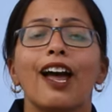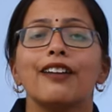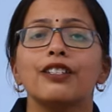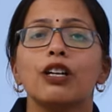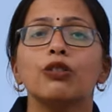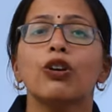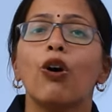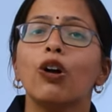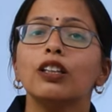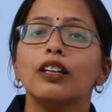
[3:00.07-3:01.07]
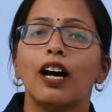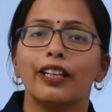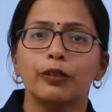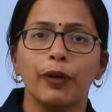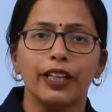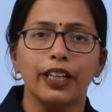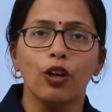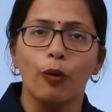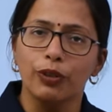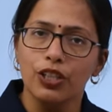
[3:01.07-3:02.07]
carries out all the arithmetic
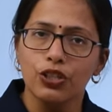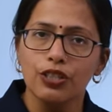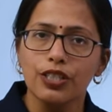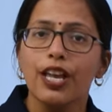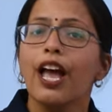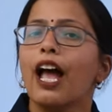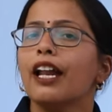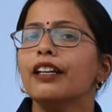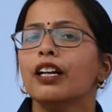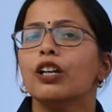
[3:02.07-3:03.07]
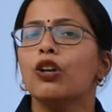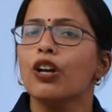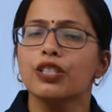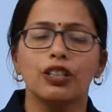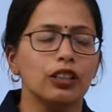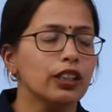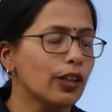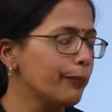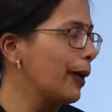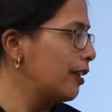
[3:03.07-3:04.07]
operations and logical
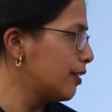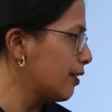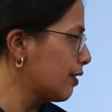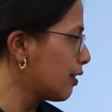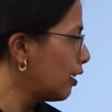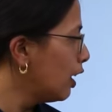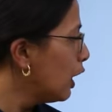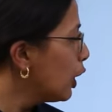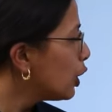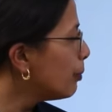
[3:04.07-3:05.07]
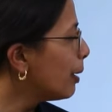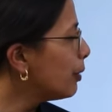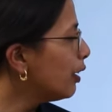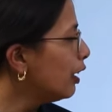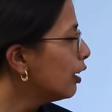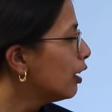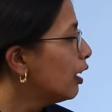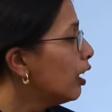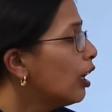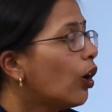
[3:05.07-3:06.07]
comparisons. The memory,
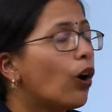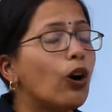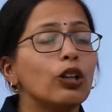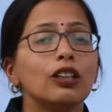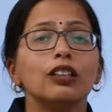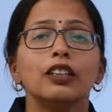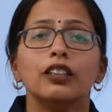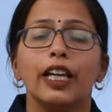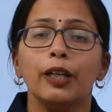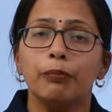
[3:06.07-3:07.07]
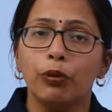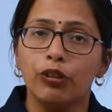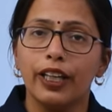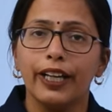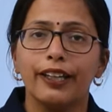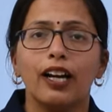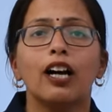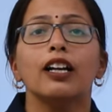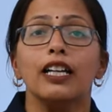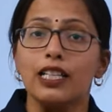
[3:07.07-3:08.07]
all the input
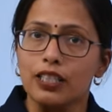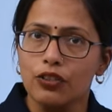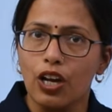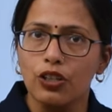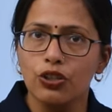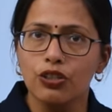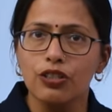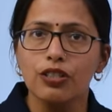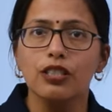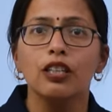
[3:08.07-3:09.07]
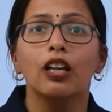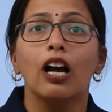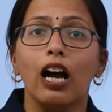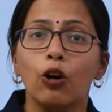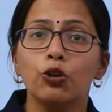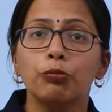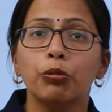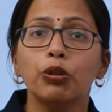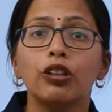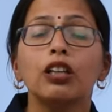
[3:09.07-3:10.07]
data, instructions,
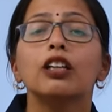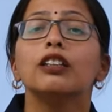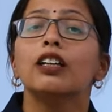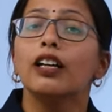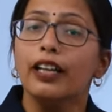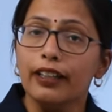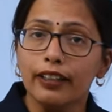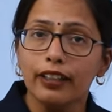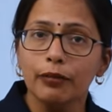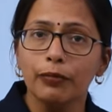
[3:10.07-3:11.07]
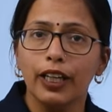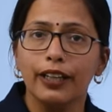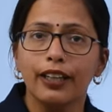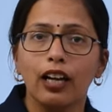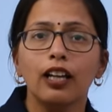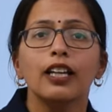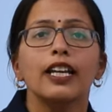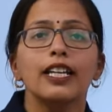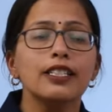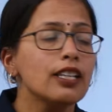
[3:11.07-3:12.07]
output, the interim data
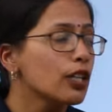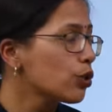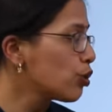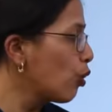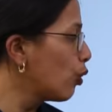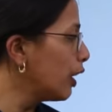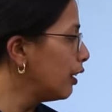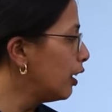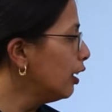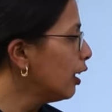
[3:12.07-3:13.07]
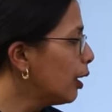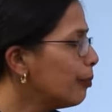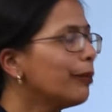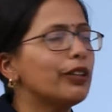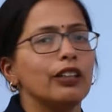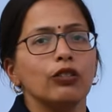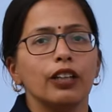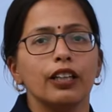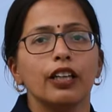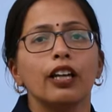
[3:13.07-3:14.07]
is stored in the memory
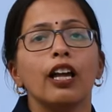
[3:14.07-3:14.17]
unit.